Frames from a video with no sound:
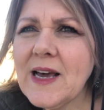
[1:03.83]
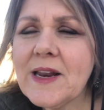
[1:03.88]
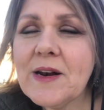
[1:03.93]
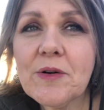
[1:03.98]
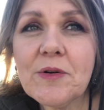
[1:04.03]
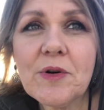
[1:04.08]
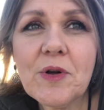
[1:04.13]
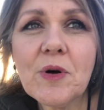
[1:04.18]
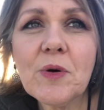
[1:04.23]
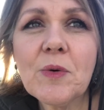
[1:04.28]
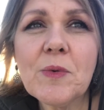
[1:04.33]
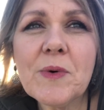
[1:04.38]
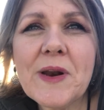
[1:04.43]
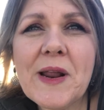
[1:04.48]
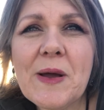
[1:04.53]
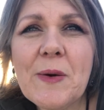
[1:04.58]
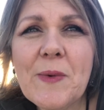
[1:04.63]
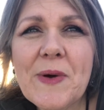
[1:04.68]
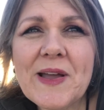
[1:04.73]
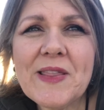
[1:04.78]
don't know what
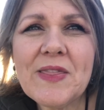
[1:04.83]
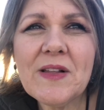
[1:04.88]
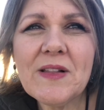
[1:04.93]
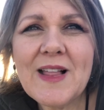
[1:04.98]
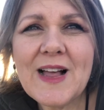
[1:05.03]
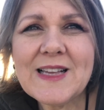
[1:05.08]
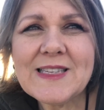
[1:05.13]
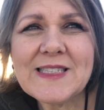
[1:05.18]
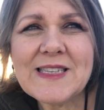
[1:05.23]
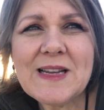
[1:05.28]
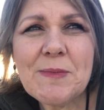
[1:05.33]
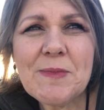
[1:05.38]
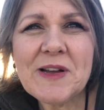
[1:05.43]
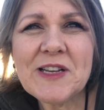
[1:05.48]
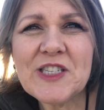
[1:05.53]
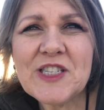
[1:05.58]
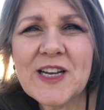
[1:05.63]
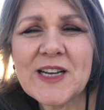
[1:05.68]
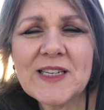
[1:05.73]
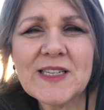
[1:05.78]
I weighed the last time
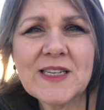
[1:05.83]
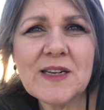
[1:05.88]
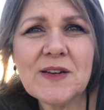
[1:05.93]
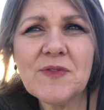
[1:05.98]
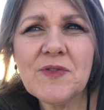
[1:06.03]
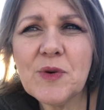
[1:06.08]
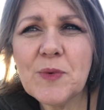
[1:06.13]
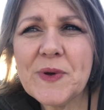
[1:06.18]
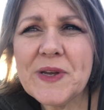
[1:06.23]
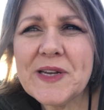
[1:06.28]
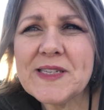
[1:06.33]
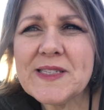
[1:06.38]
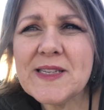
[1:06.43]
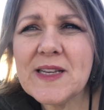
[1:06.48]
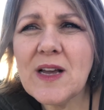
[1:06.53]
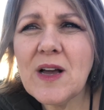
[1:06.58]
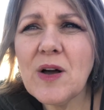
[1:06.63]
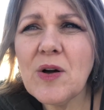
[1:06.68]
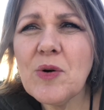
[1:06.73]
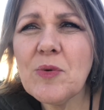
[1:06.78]
I checked in a few weeks
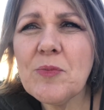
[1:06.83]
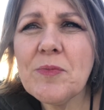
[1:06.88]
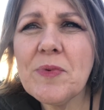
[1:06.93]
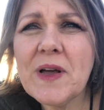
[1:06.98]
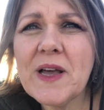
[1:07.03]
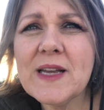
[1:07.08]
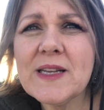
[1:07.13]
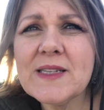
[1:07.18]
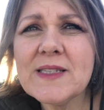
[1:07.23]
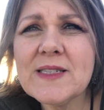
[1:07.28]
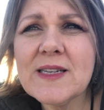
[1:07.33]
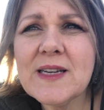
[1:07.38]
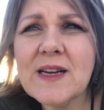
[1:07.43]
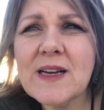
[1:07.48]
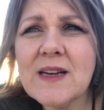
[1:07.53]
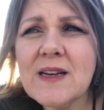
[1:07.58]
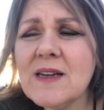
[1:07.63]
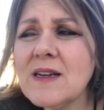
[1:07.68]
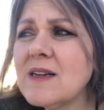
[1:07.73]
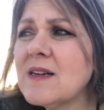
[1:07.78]
ago, but
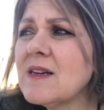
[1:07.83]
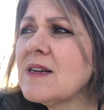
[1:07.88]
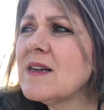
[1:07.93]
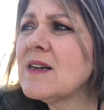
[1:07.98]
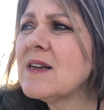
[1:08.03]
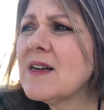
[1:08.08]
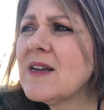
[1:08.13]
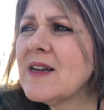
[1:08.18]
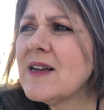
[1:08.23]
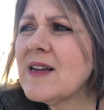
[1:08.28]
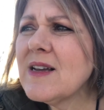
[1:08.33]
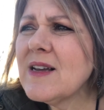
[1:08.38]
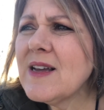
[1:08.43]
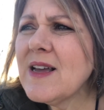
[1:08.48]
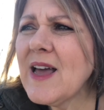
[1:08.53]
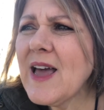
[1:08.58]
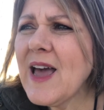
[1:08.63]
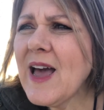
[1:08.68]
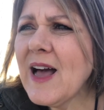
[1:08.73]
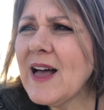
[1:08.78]

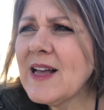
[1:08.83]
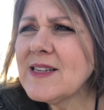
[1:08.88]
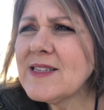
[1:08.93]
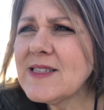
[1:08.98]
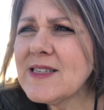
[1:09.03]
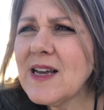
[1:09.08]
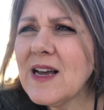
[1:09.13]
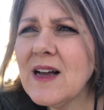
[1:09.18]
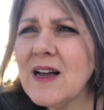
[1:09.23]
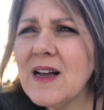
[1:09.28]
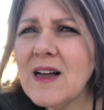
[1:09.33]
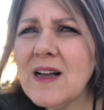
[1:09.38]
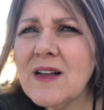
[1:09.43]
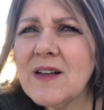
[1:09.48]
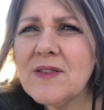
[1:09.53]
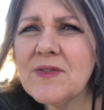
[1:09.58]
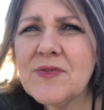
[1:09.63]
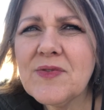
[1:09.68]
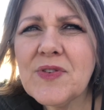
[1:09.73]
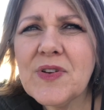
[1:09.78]
as
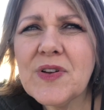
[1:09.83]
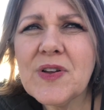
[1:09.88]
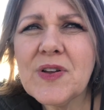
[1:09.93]
of